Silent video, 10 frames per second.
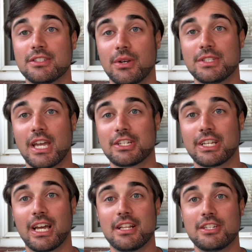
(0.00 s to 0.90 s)
so it's actually
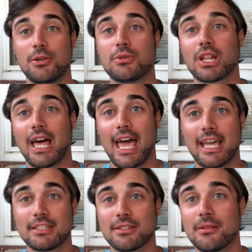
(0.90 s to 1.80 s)
got 2
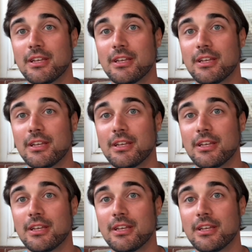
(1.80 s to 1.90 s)
clacks.